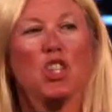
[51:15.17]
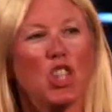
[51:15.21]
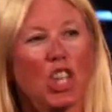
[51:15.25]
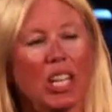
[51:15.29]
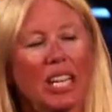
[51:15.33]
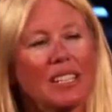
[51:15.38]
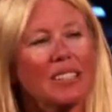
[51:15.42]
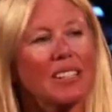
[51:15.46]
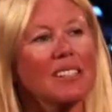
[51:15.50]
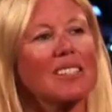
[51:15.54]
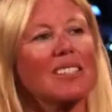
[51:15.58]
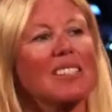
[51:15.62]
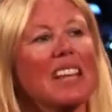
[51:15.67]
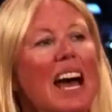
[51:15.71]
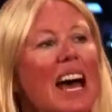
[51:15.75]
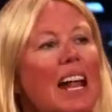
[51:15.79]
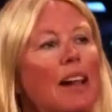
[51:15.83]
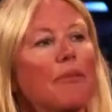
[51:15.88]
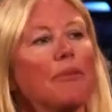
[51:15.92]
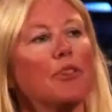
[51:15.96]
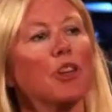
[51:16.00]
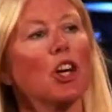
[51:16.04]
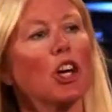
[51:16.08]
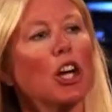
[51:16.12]
Jesus
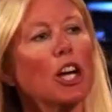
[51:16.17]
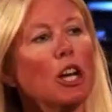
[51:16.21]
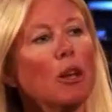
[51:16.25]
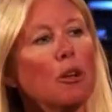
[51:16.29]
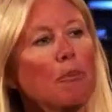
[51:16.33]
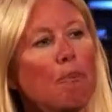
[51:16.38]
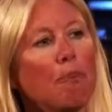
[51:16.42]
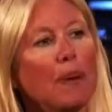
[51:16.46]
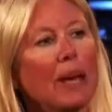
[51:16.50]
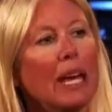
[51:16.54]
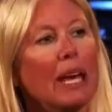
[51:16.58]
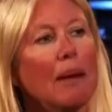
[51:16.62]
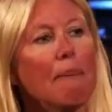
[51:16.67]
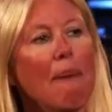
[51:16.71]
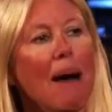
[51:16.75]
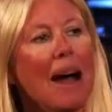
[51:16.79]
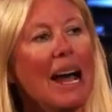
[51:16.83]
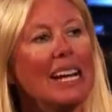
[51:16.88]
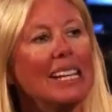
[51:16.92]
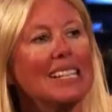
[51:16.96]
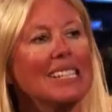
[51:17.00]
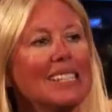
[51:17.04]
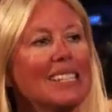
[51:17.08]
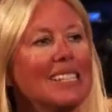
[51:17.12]
said, if you're going to be
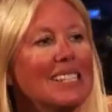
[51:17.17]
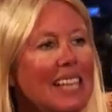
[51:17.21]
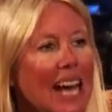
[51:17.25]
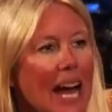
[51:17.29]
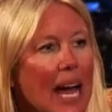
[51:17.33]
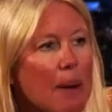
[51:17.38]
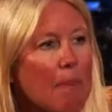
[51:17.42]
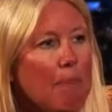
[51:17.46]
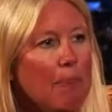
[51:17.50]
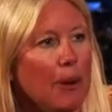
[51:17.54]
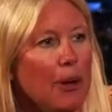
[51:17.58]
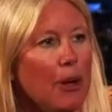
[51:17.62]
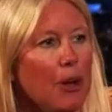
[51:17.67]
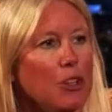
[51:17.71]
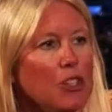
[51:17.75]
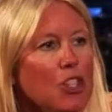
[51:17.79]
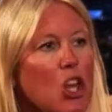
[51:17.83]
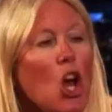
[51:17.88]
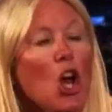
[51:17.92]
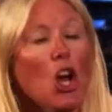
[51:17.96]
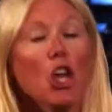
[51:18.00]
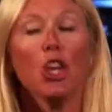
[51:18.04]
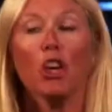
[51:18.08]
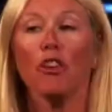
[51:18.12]
my
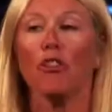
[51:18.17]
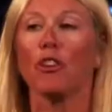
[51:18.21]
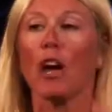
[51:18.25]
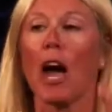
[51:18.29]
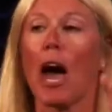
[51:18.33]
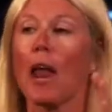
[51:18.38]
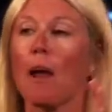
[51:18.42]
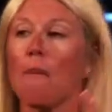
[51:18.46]
disciples, you've